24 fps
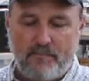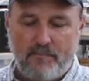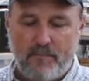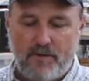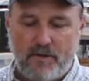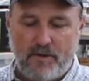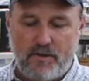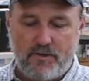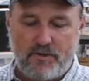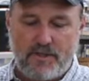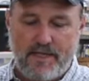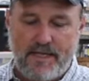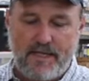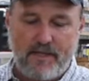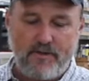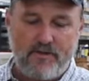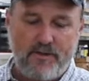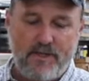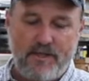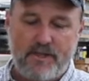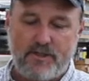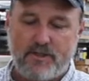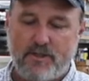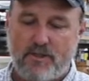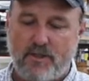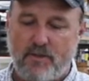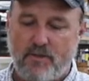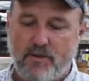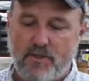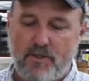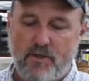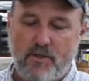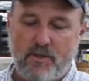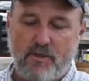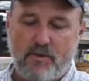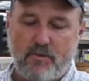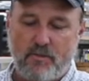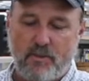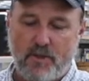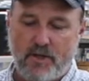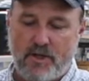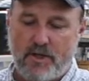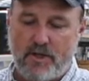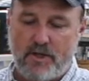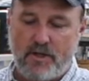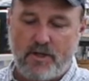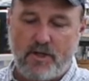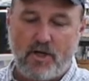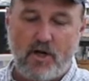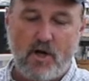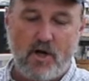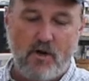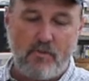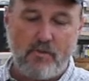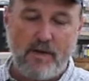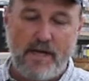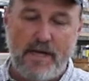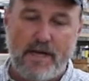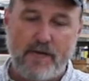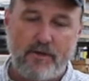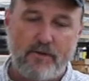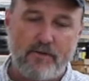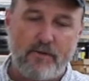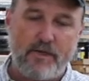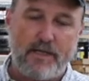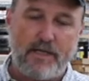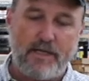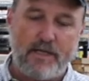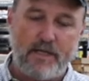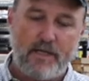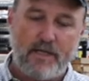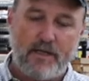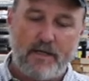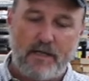You take these 2 and you either put it on a car battery.